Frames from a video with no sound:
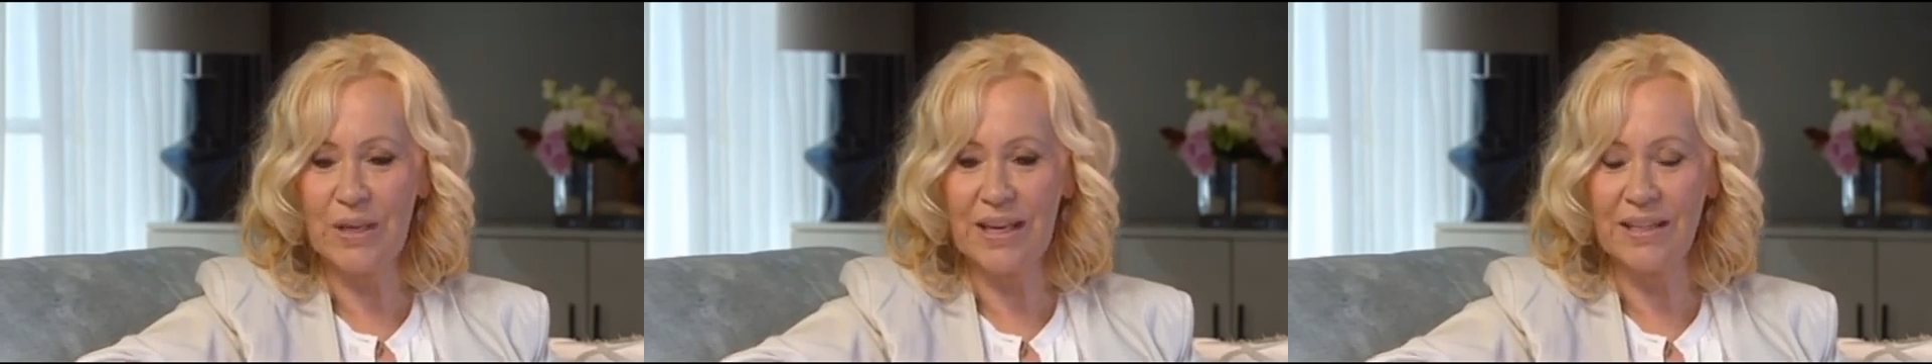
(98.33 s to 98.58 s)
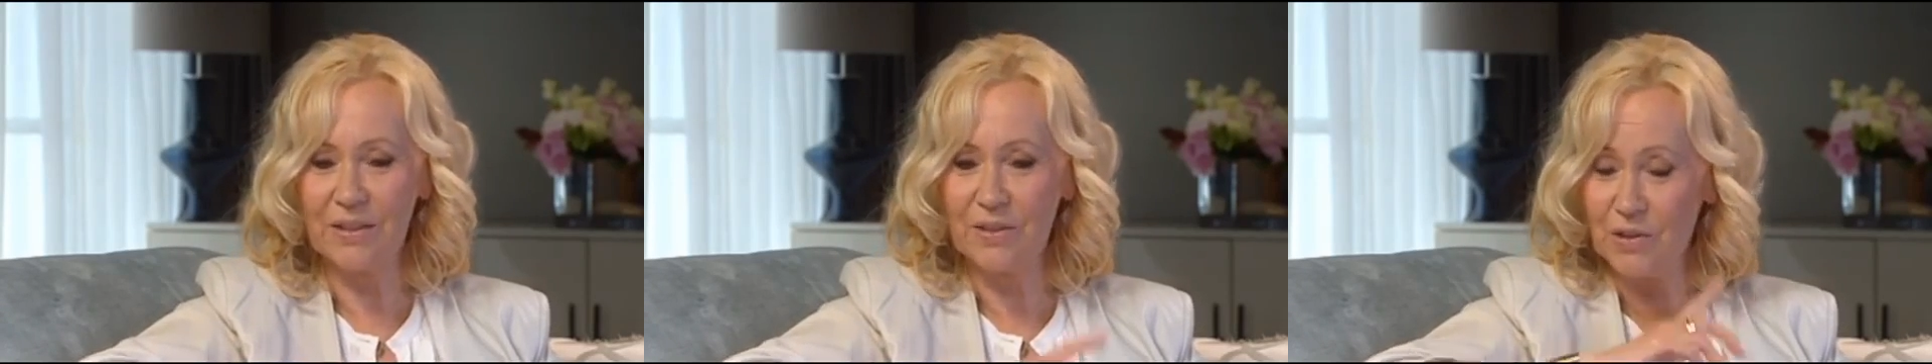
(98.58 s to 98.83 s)

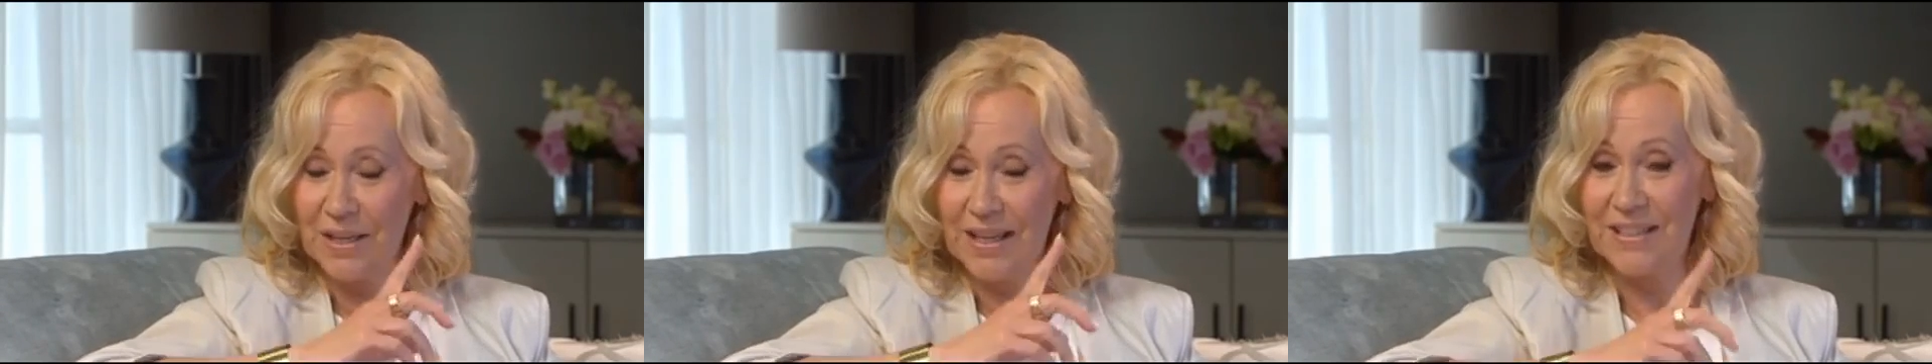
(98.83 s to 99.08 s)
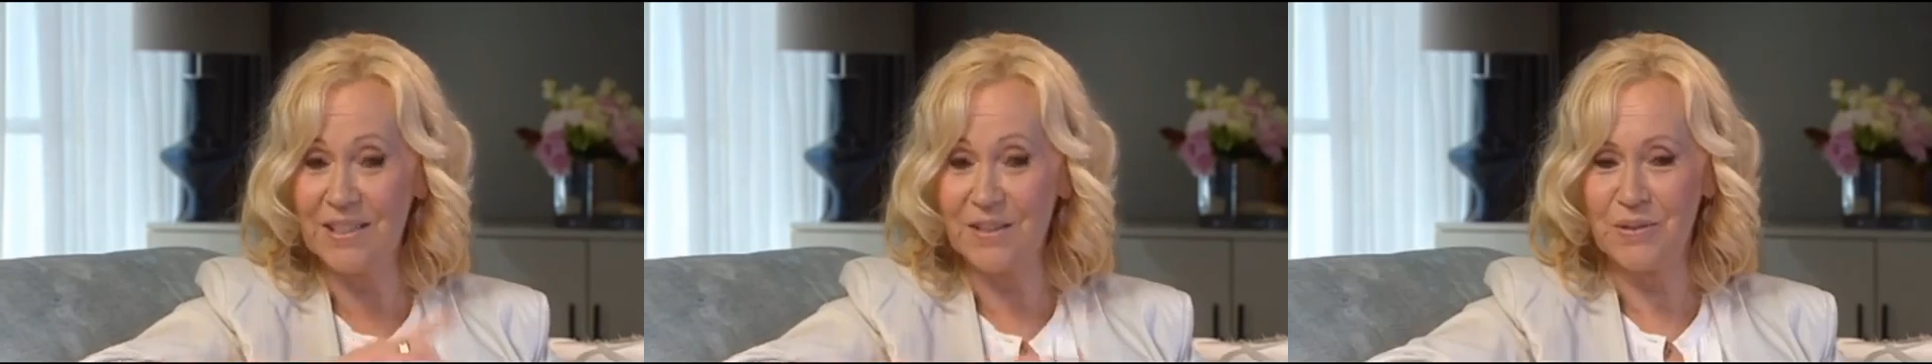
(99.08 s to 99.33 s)
can
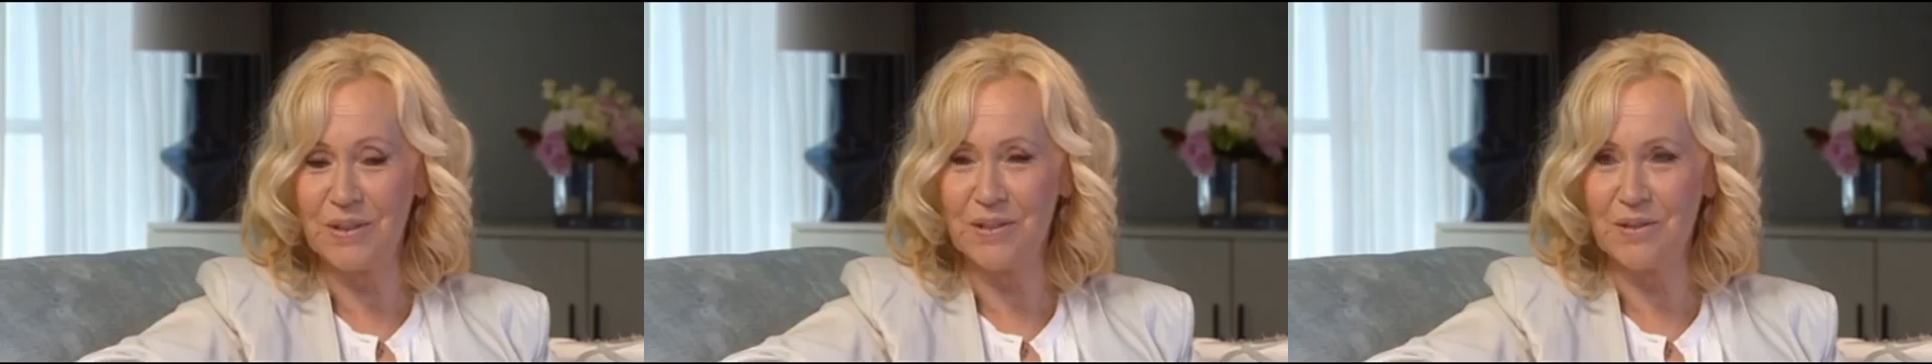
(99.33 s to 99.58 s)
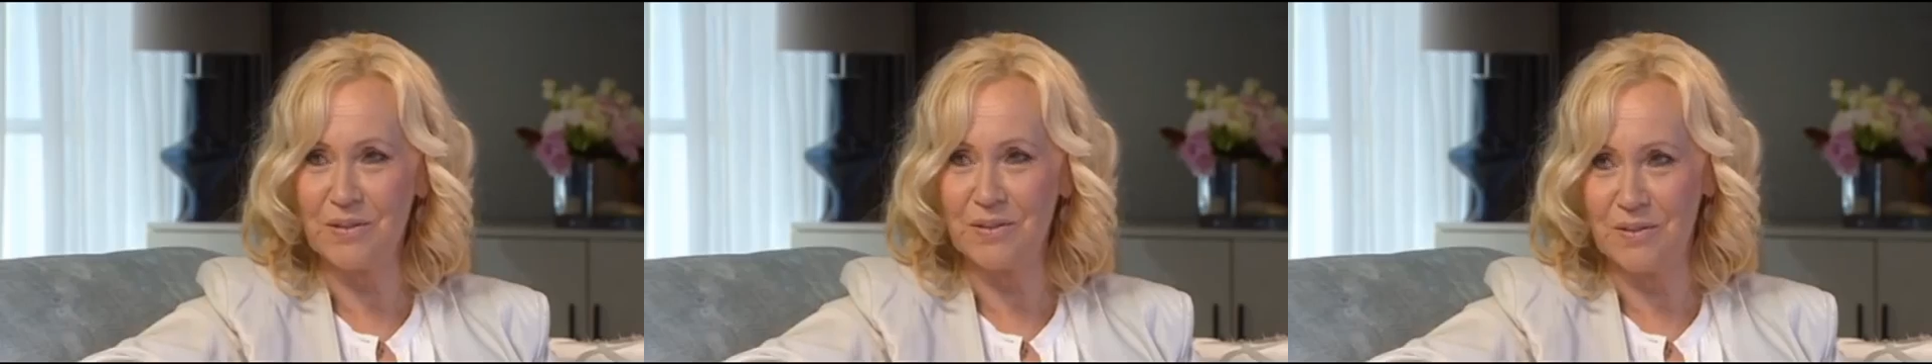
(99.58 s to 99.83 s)
connect it with
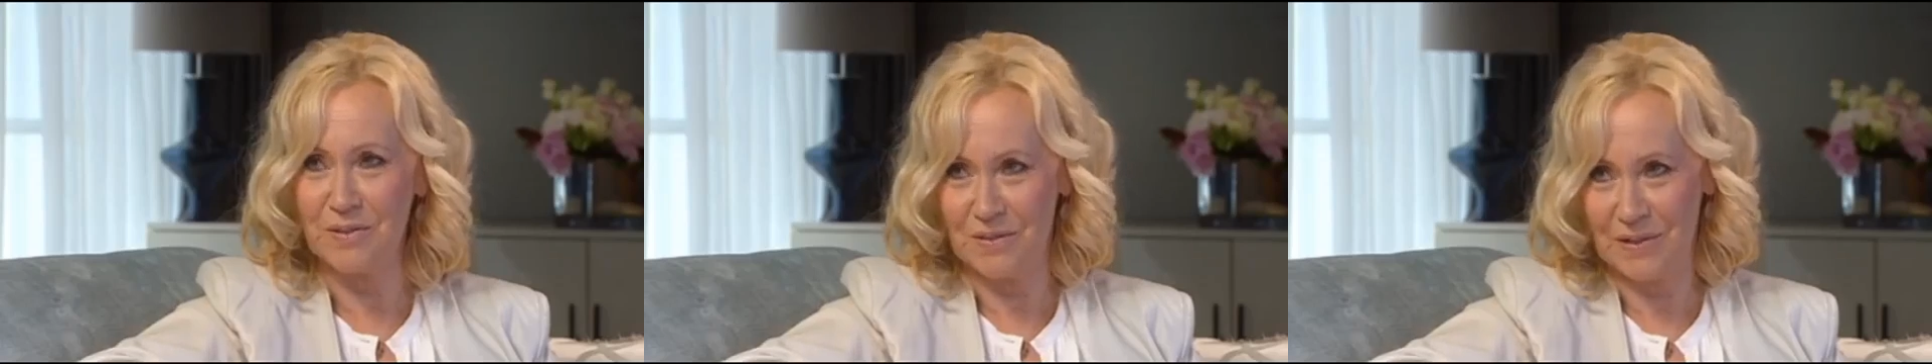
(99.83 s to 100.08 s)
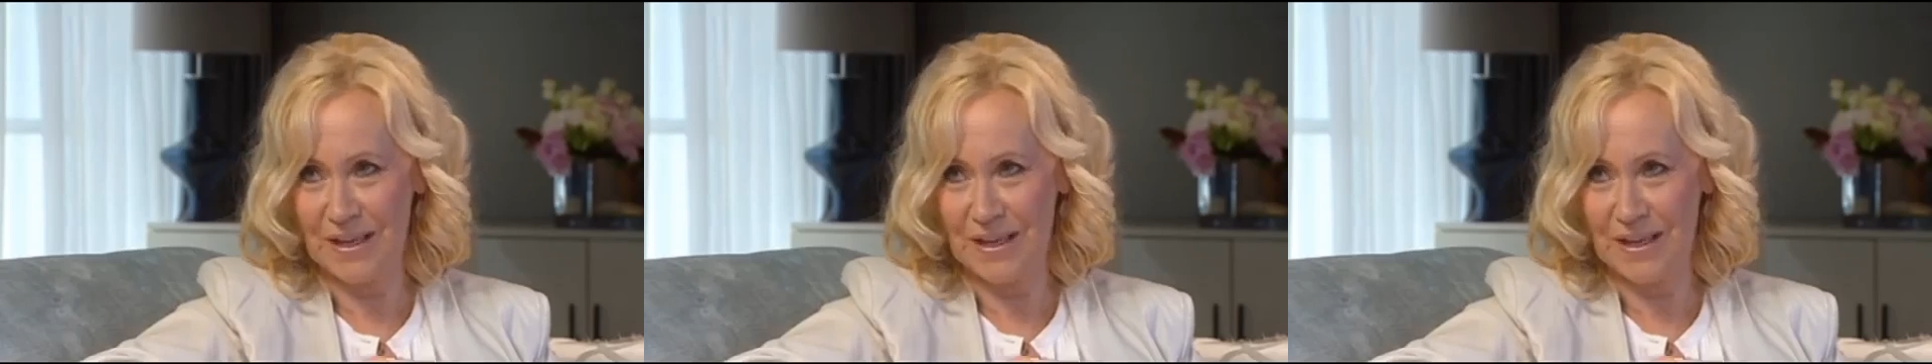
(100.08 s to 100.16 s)
the